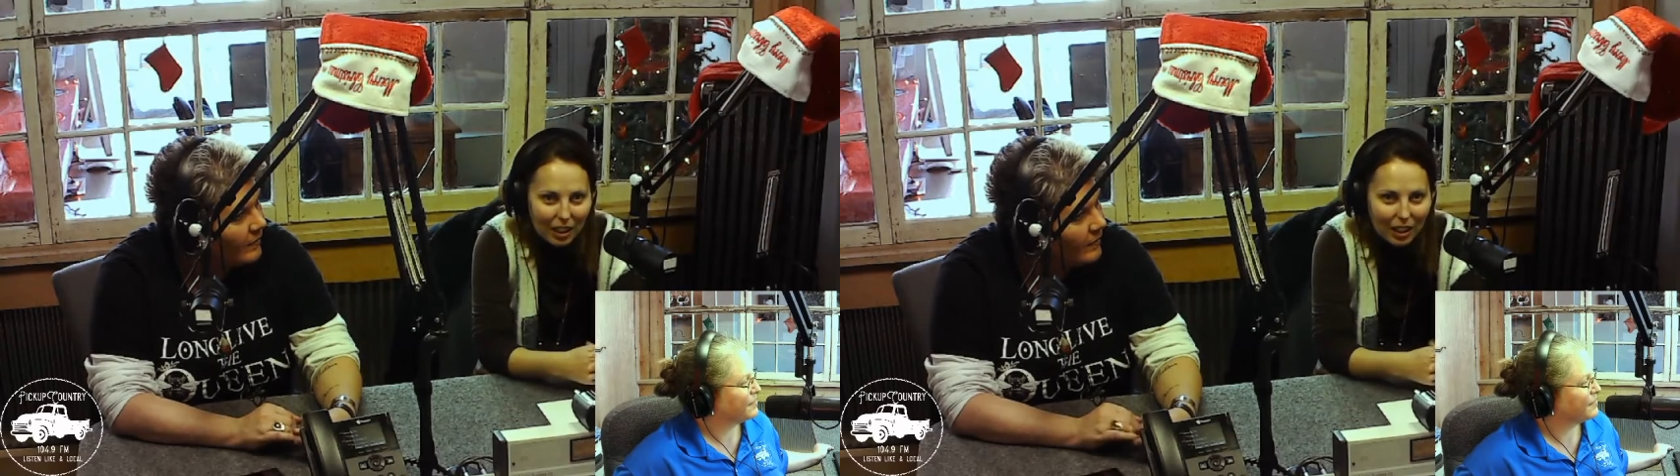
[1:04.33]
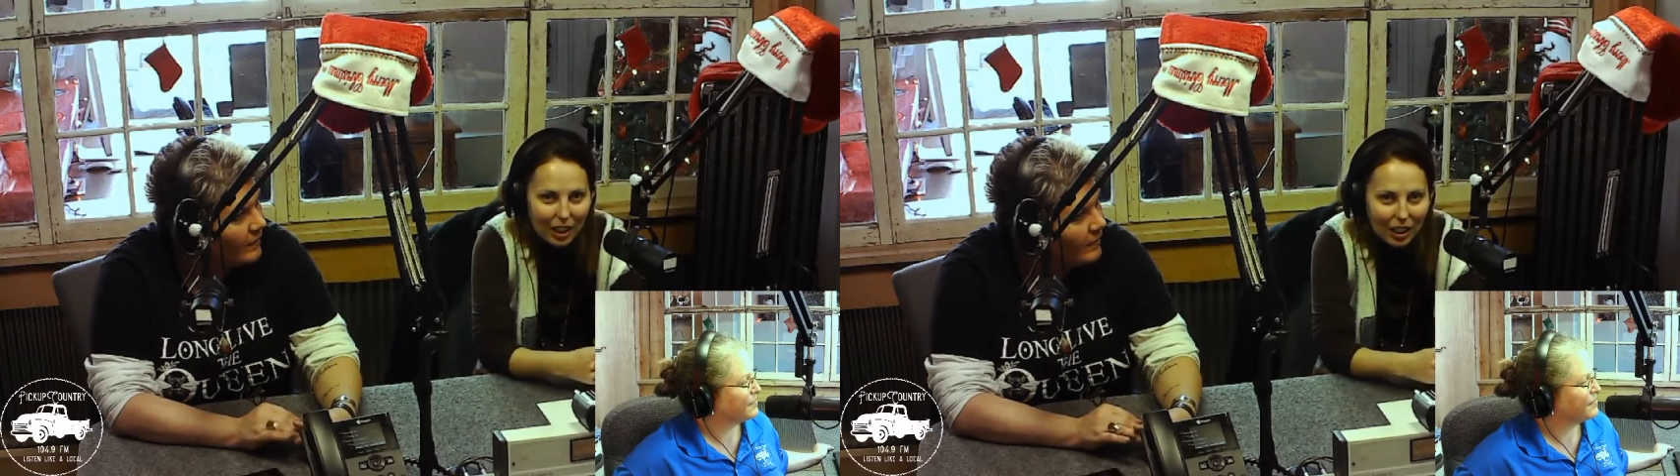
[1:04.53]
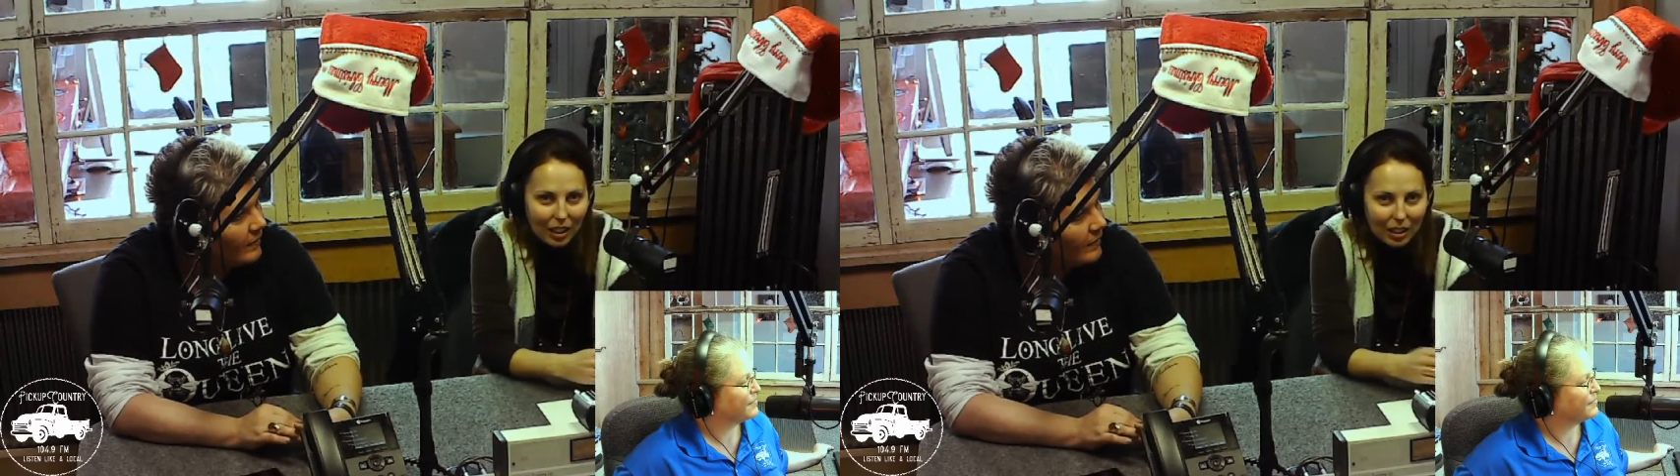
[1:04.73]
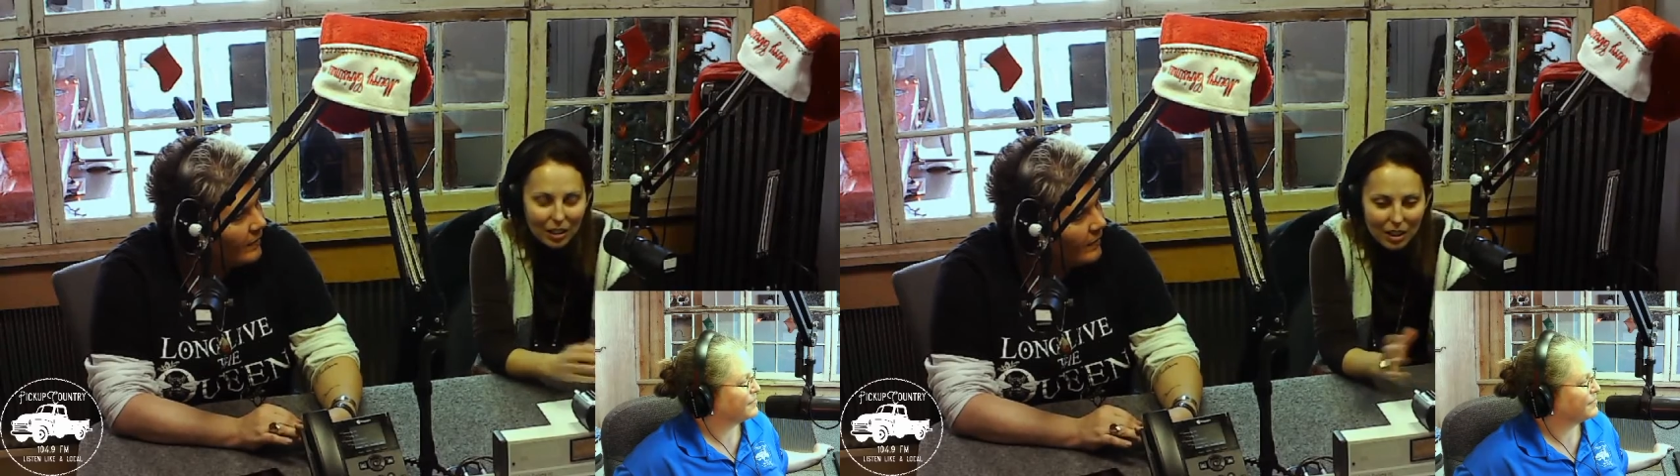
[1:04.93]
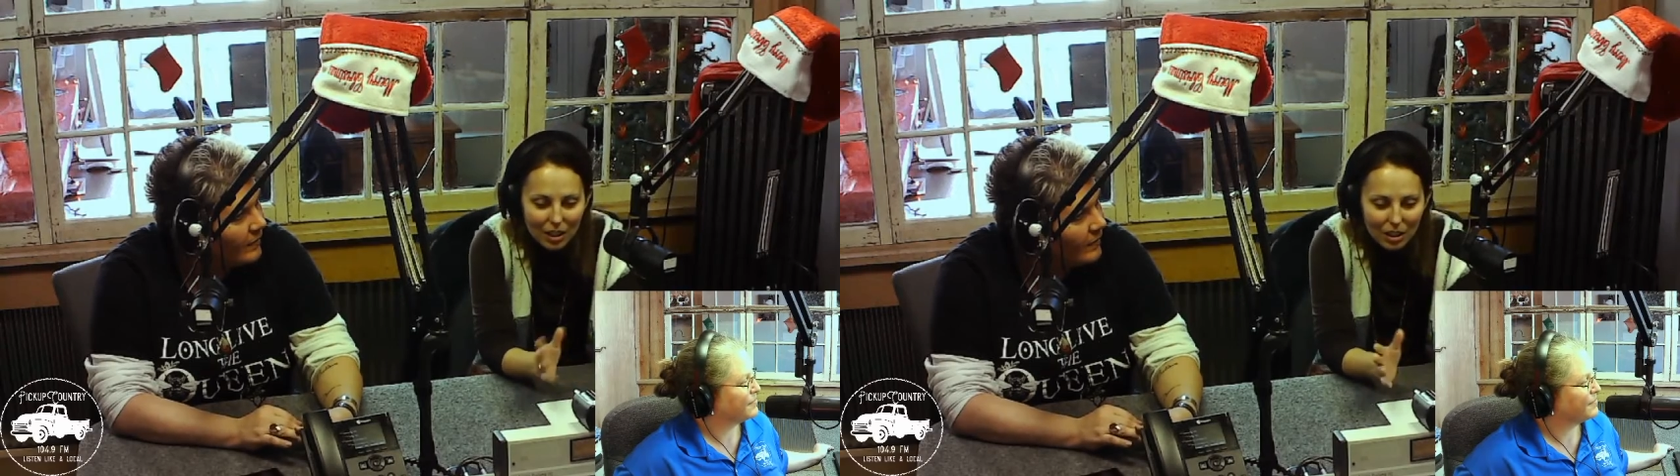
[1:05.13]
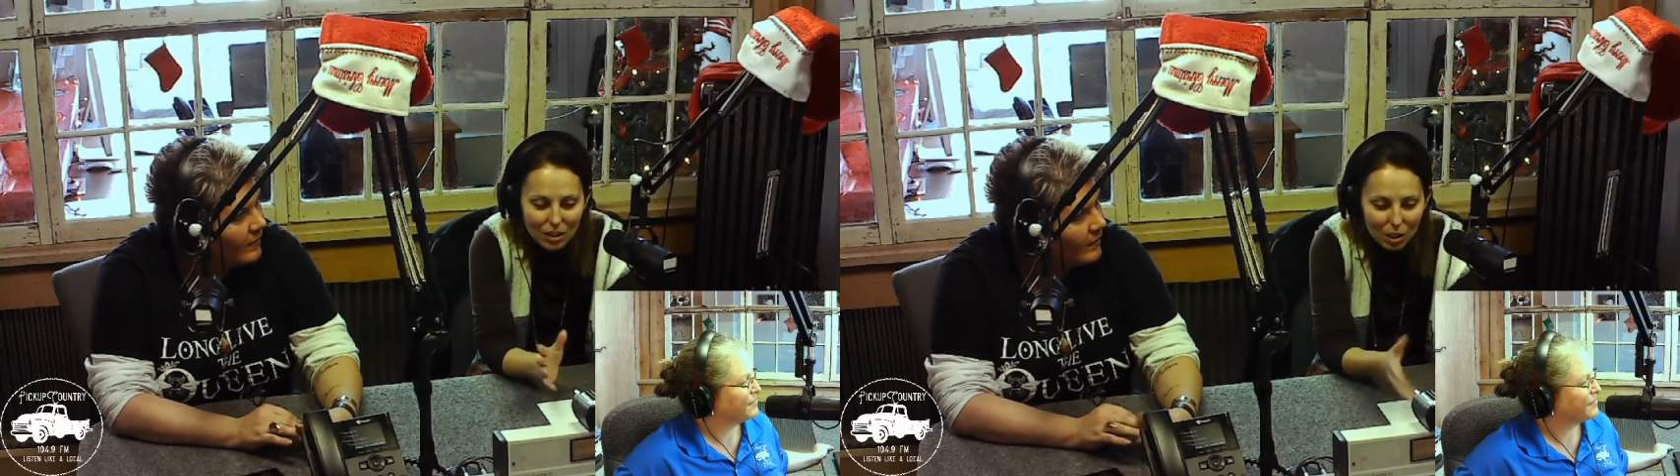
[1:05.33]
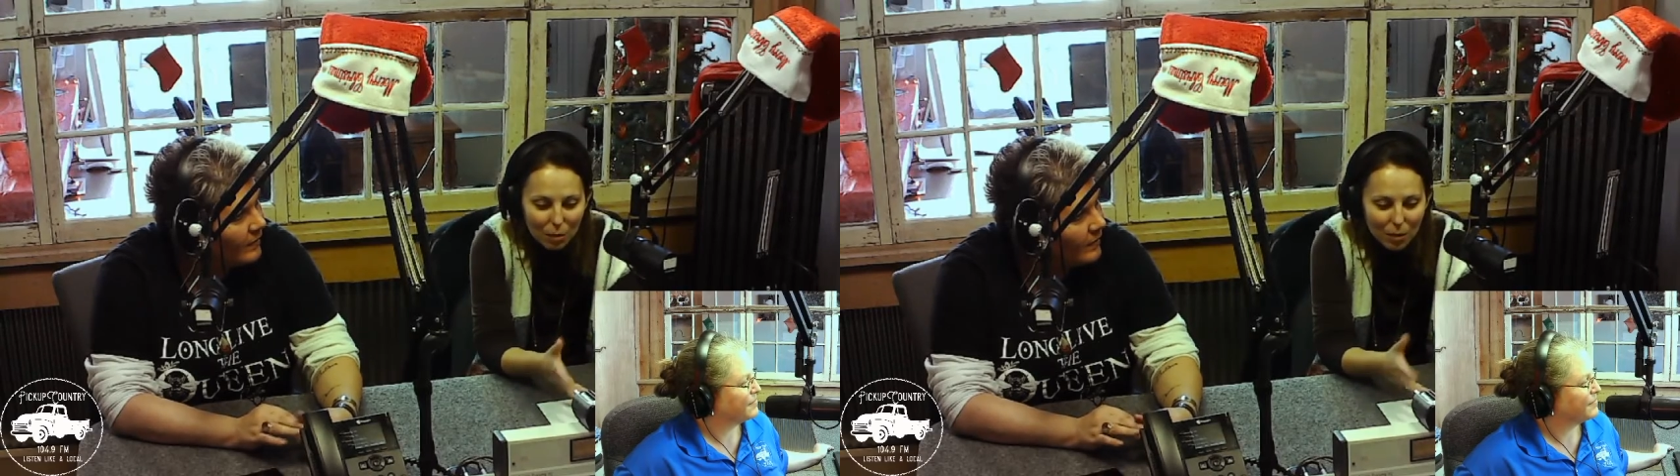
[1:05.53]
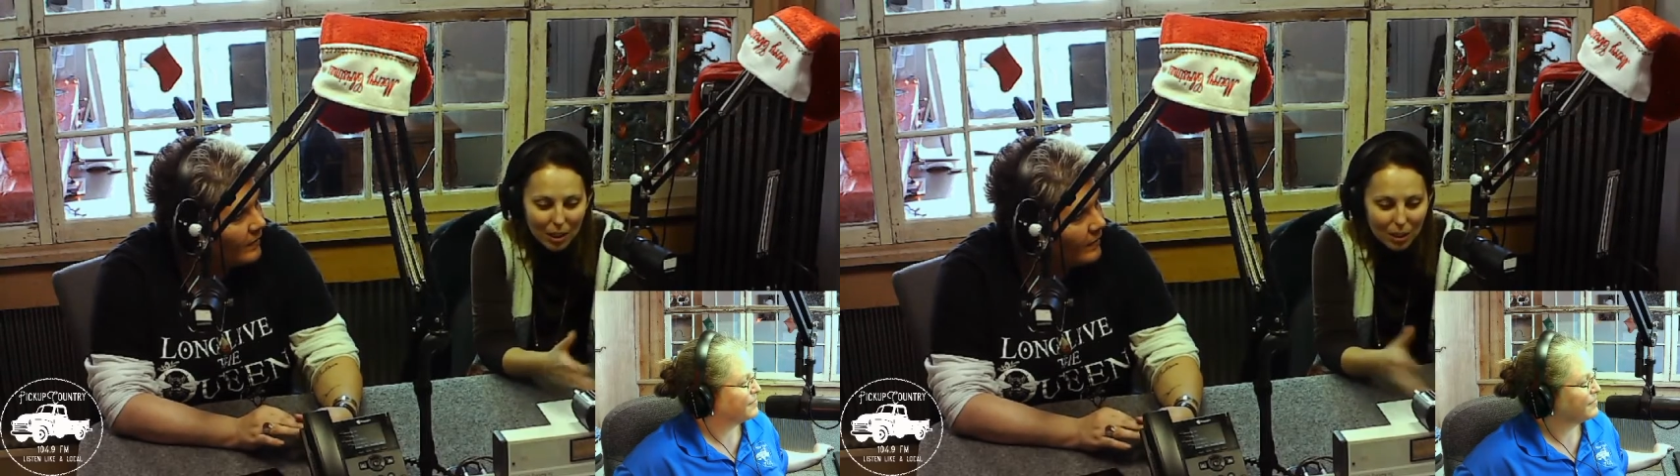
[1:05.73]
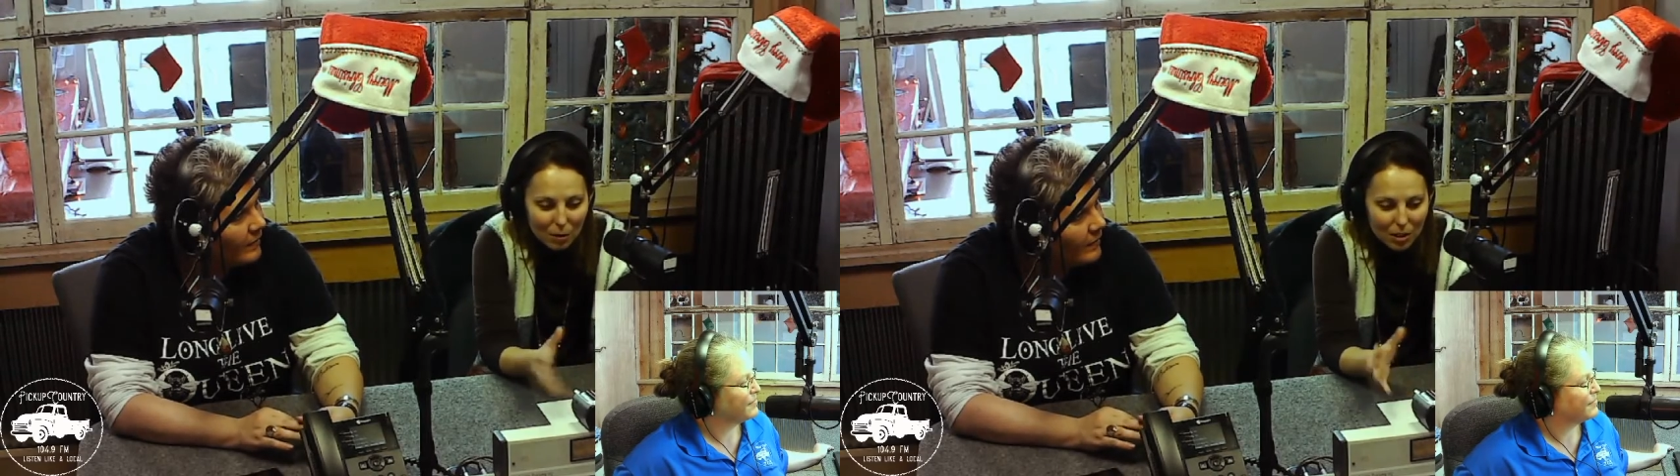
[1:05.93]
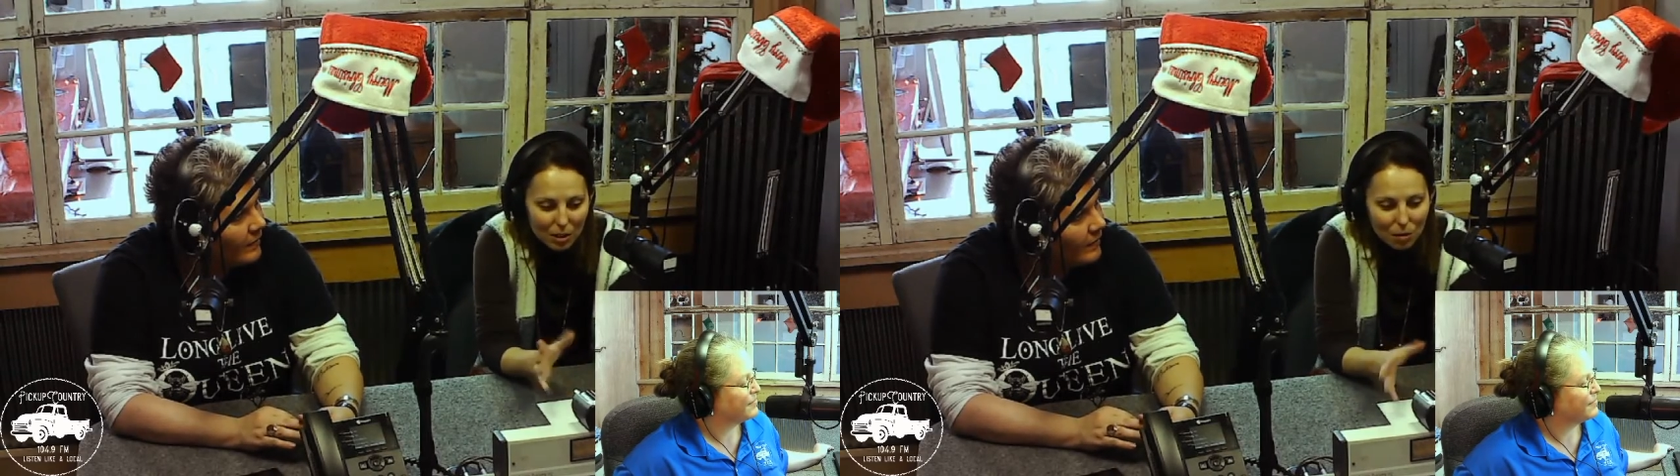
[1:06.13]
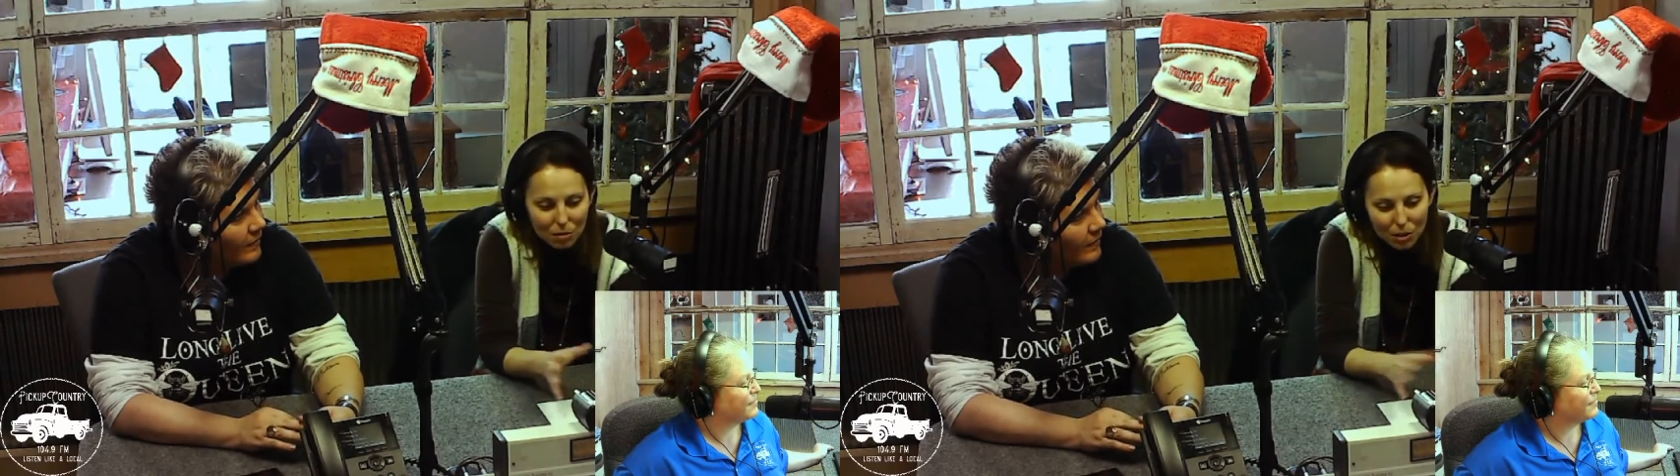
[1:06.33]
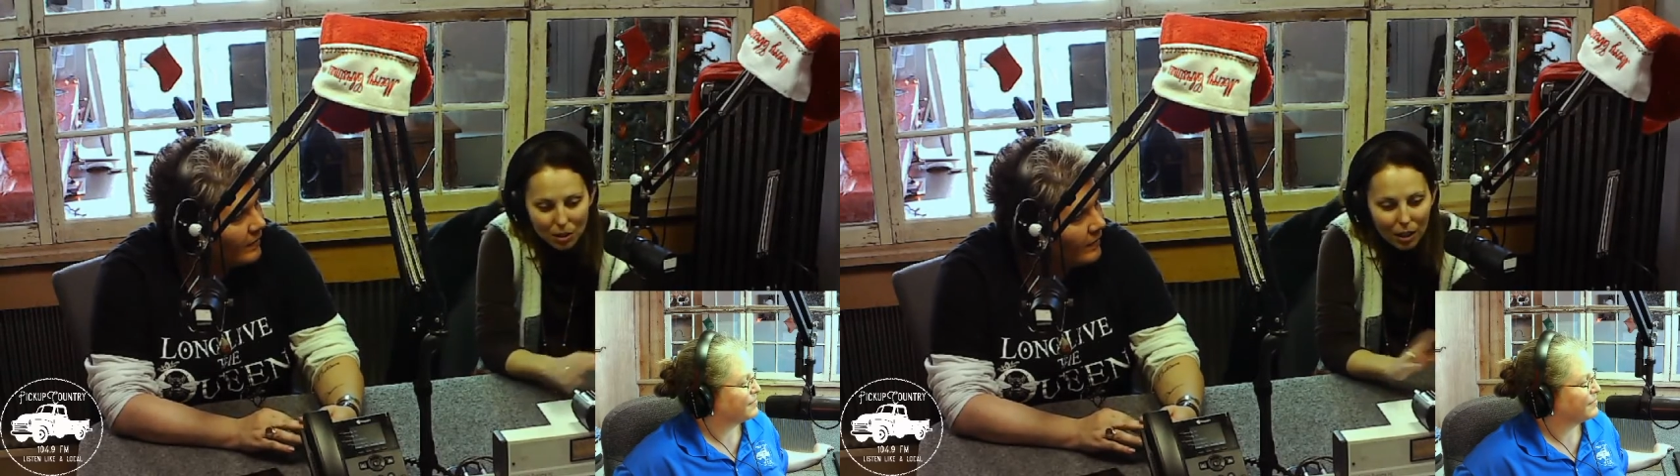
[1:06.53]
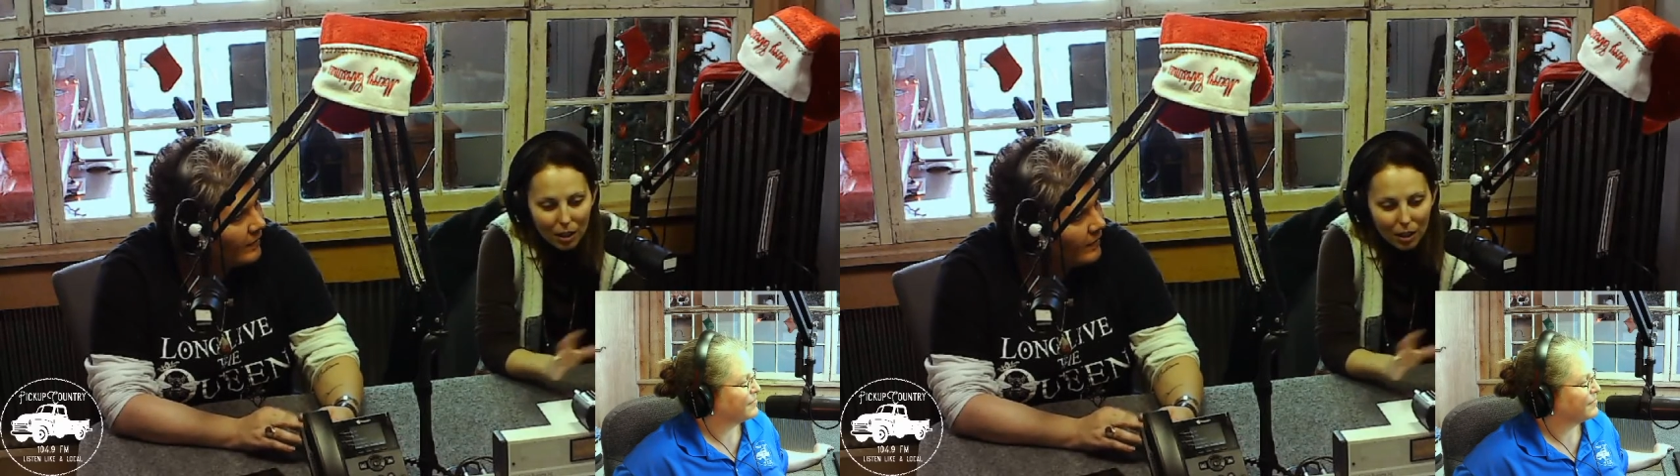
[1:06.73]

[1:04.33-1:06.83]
And the gentleman that was over